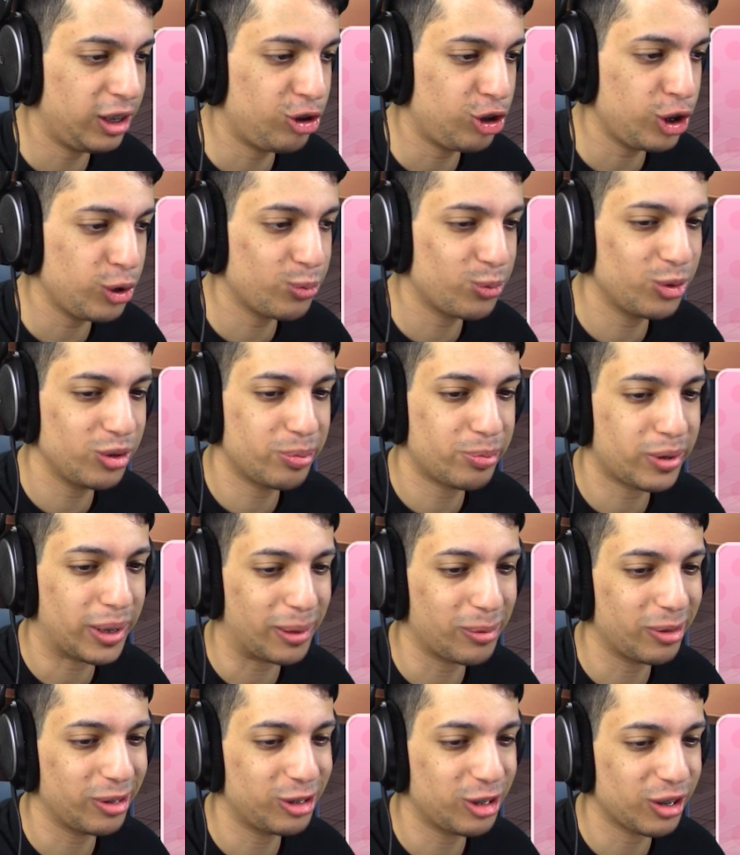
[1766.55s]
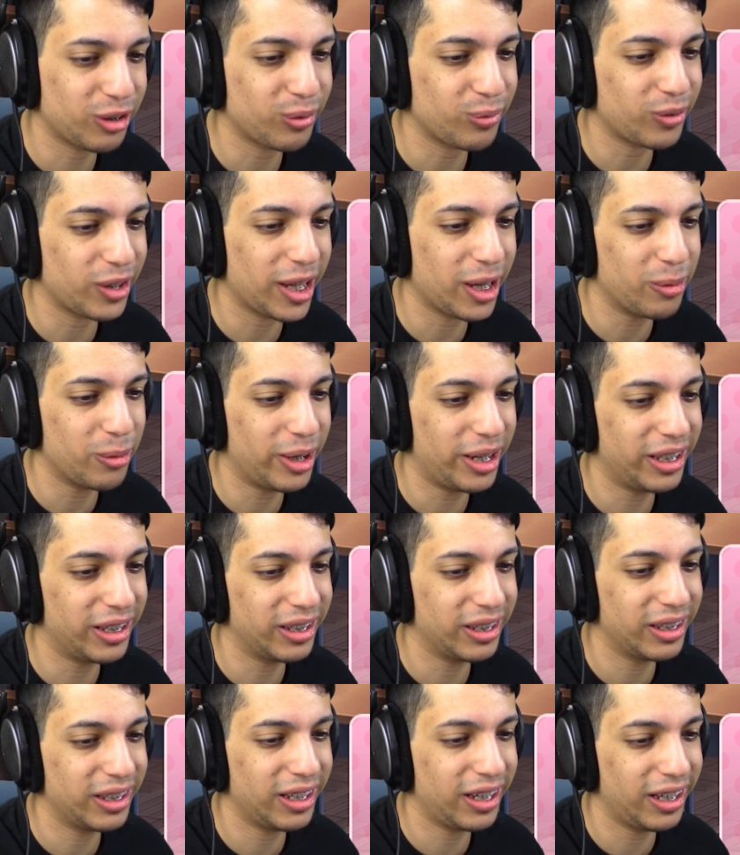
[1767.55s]
she would probably just fly away
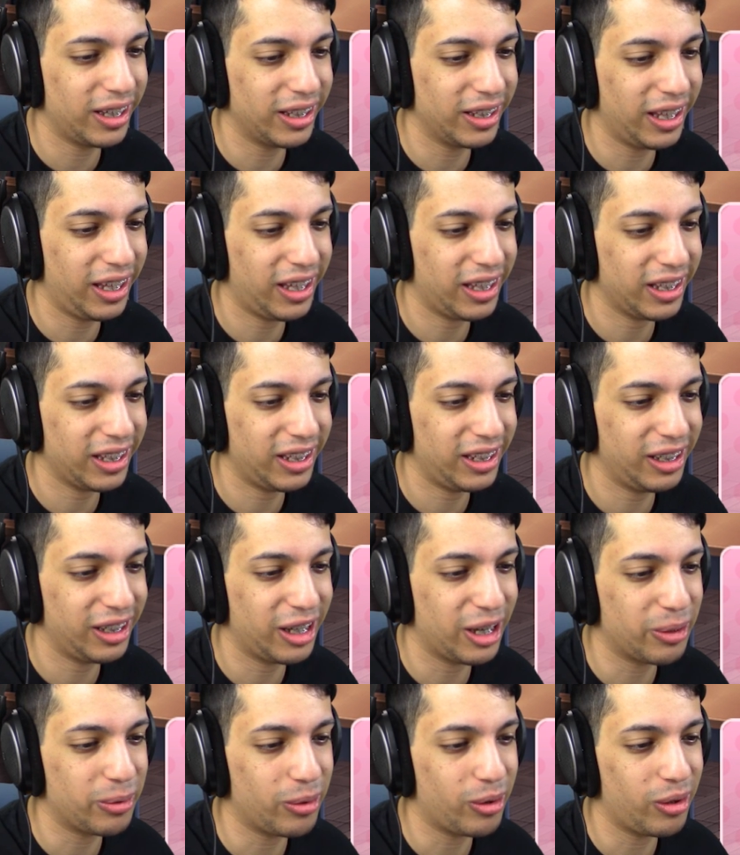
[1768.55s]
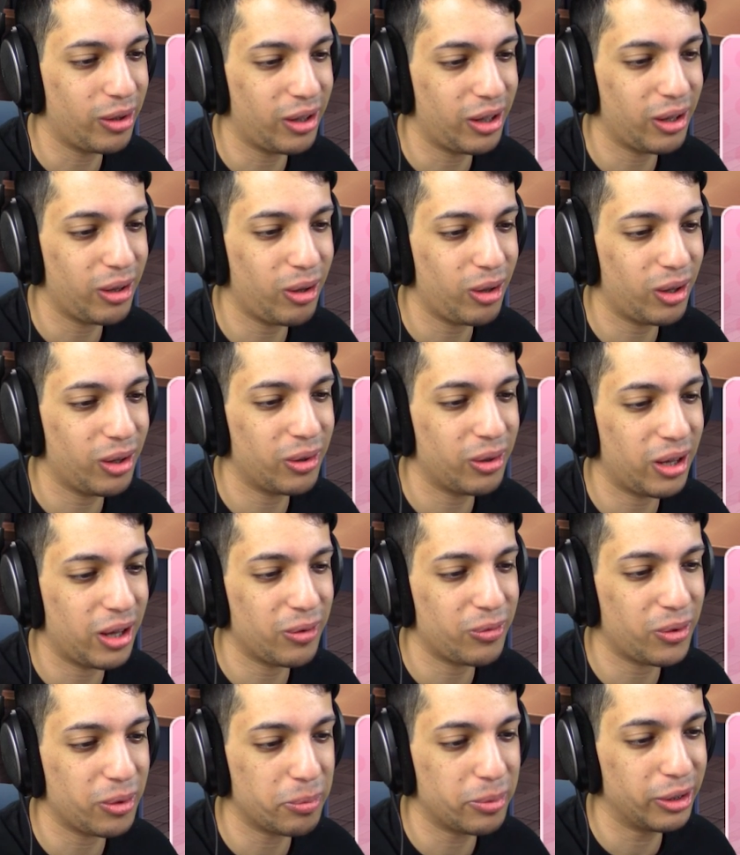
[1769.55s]
like letting go
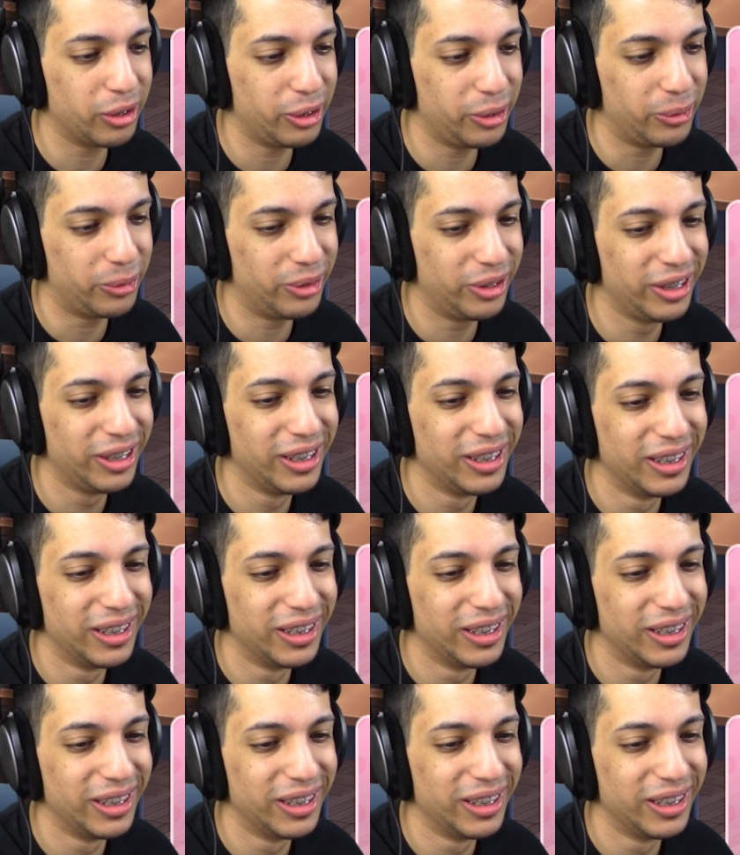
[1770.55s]
of a balloon.